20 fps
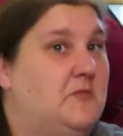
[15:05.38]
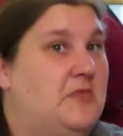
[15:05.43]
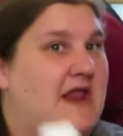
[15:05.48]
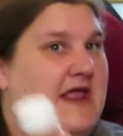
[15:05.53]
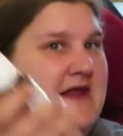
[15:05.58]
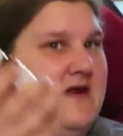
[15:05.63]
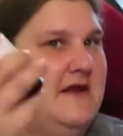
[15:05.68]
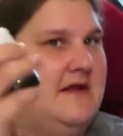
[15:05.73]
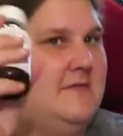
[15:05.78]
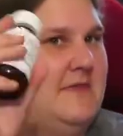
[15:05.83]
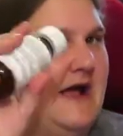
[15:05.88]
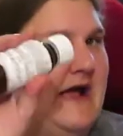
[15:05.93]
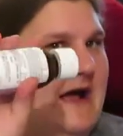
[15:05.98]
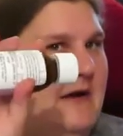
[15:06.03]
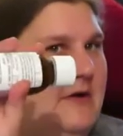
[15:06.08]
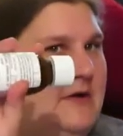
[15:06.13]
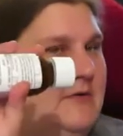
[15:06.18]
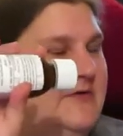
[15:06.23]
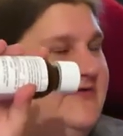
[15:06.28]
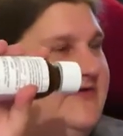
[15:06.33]
complaining about
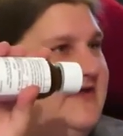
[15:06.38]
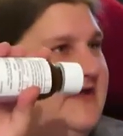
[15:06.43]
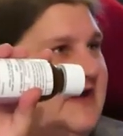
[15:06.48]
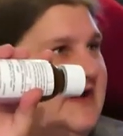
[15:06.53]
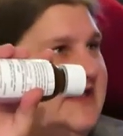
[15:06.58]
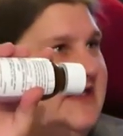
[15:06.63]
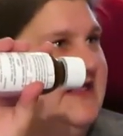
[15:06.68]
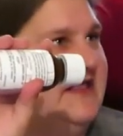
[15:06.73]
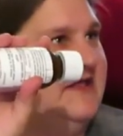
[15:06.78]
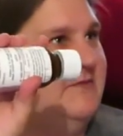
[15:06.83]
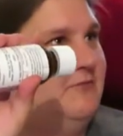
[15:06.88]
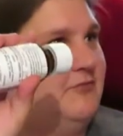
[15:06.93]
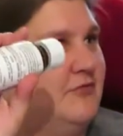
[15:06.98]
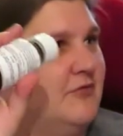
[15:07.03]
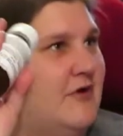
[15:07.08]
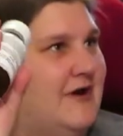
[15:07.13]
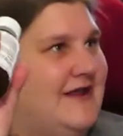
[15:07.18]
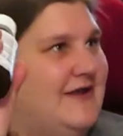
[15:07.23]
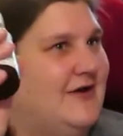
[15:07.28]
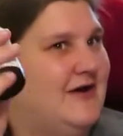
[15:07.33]
how it was yucky,
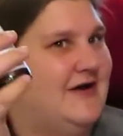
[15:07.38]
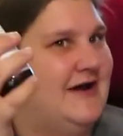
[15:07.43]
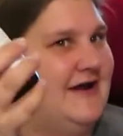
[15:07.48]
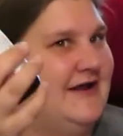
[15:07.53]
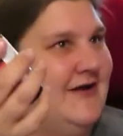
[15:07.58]
bright